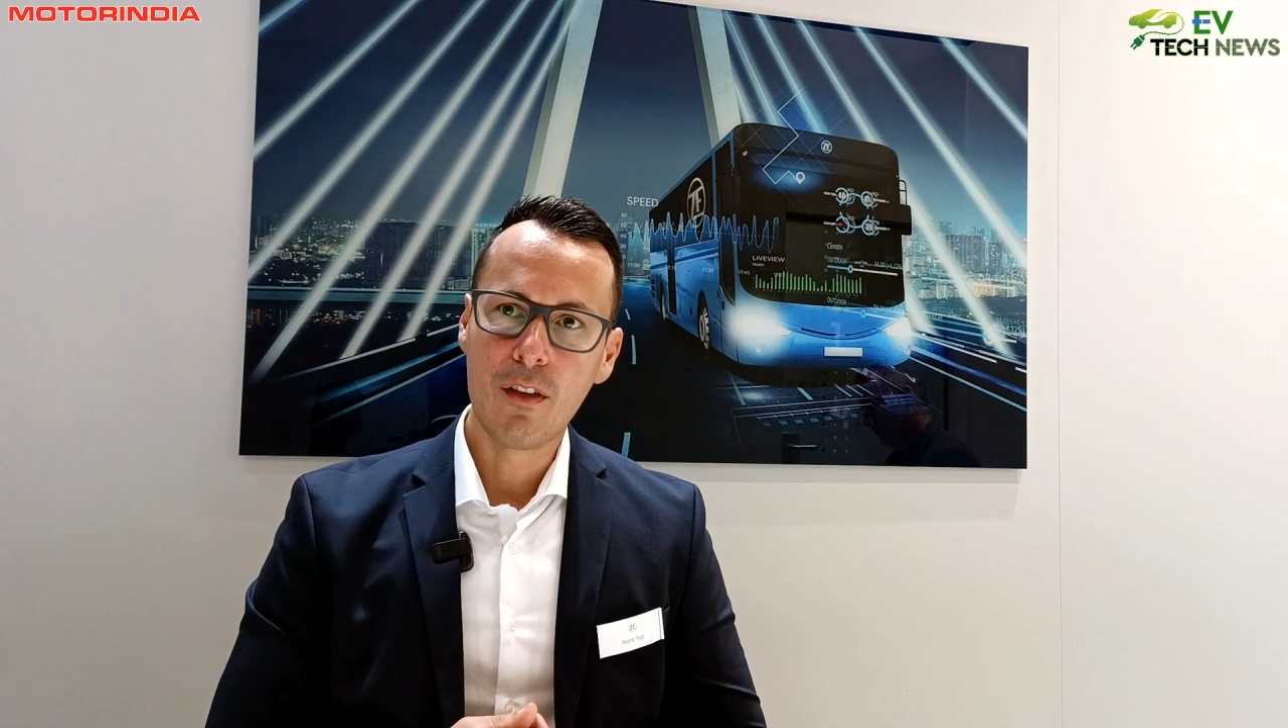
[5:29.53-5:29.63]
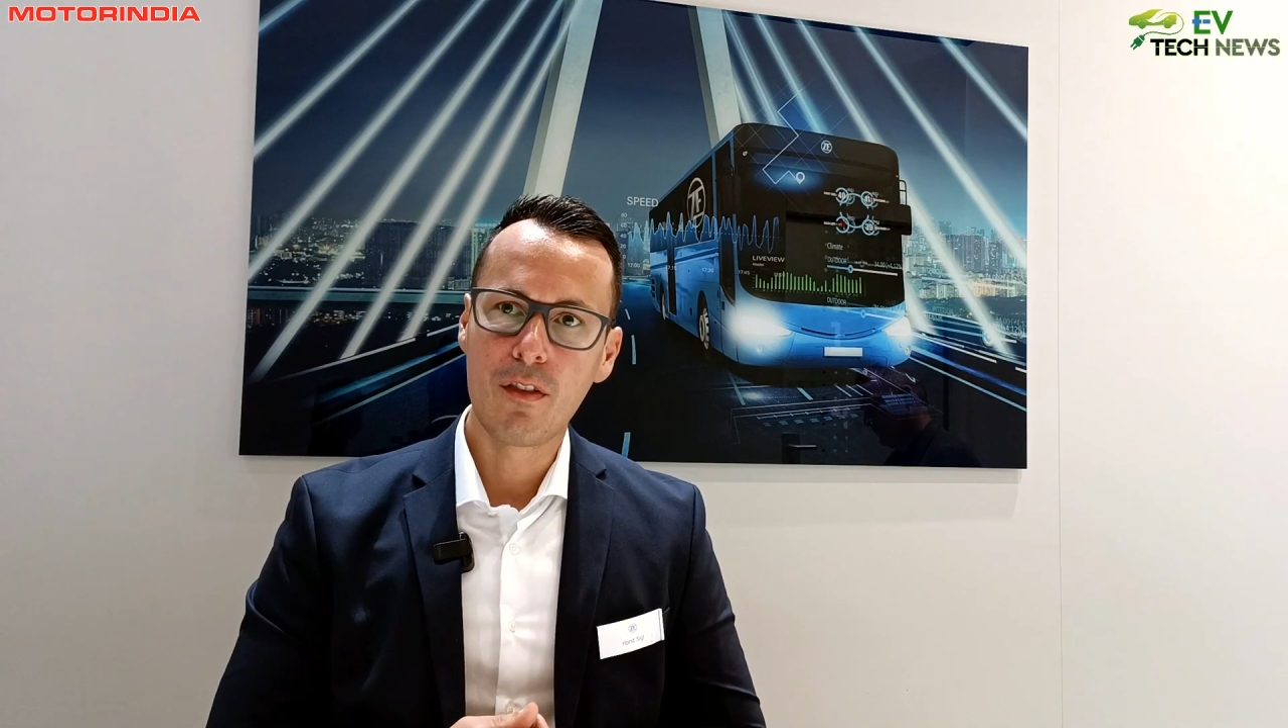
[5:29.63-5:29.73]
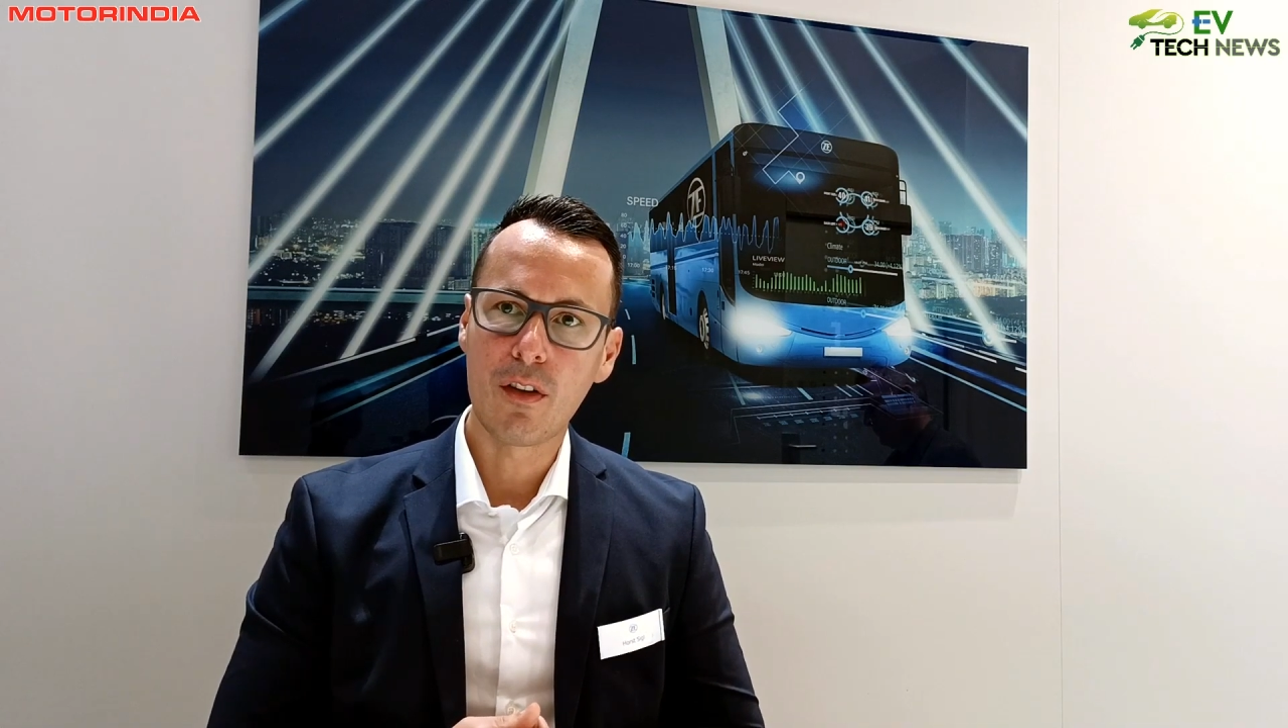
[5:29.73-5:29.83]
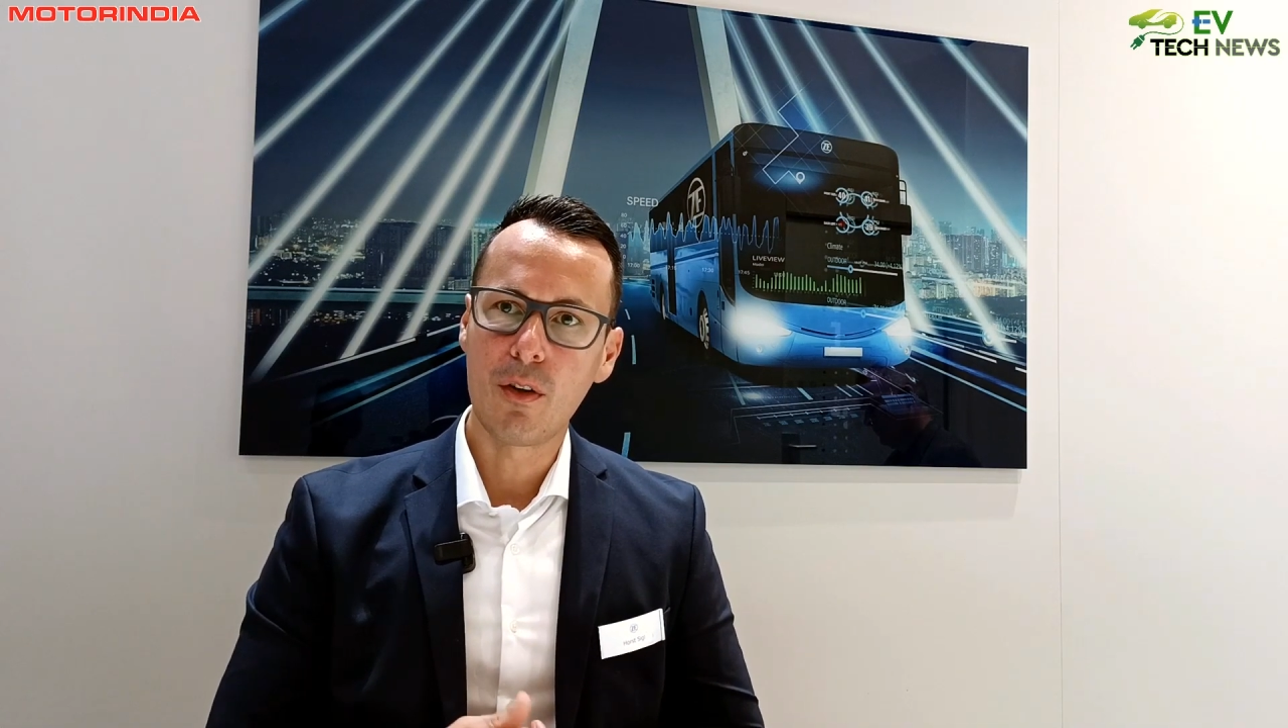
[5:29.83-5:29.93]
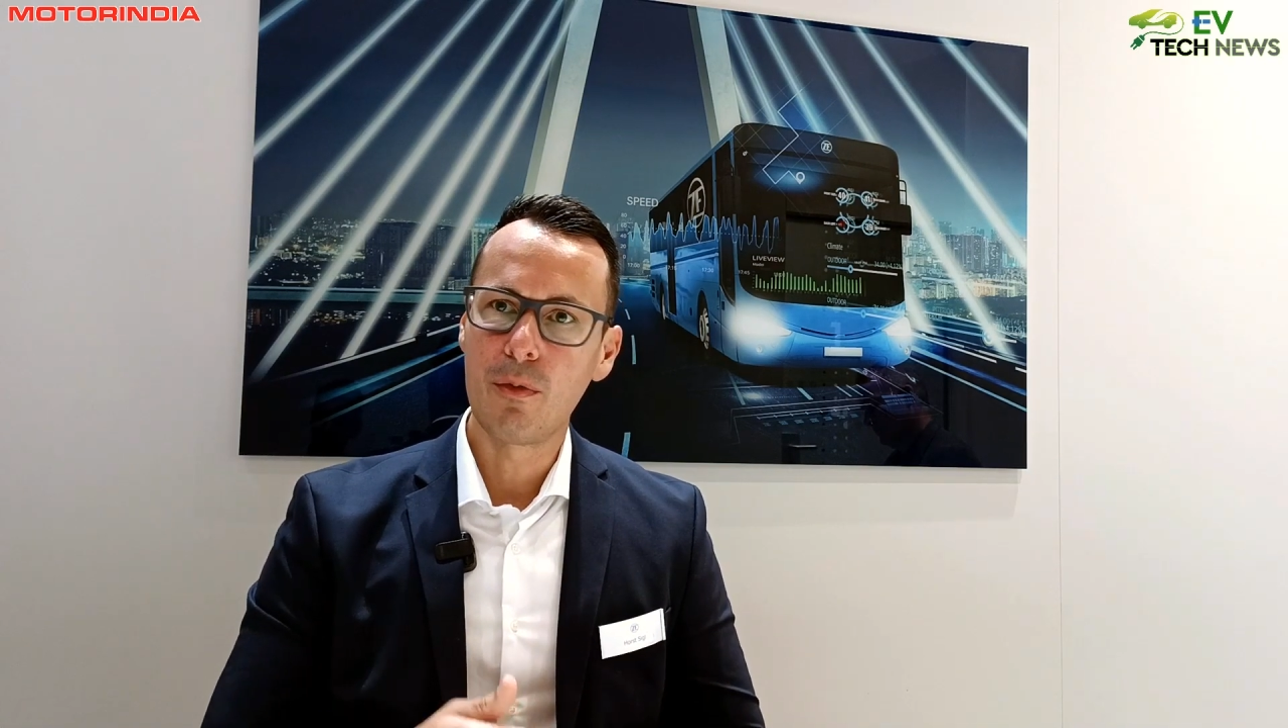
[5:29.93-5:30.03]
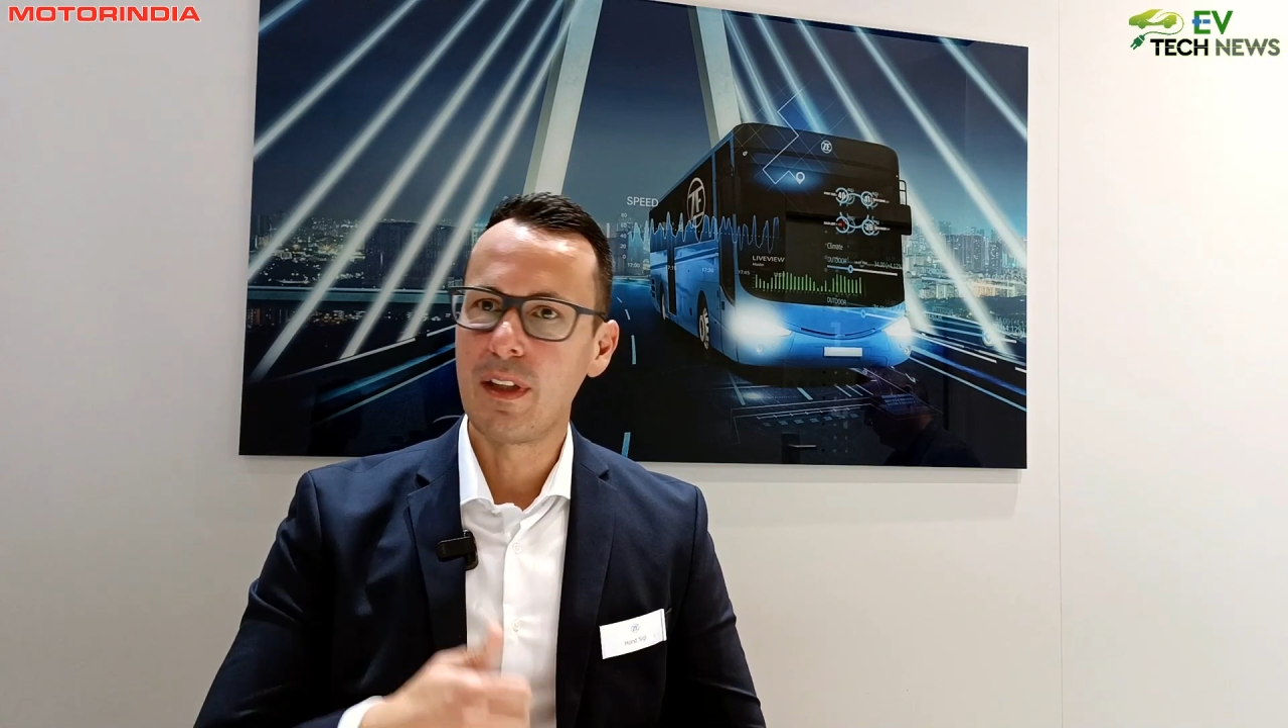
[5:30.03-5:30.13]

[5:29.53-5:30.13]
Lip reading: So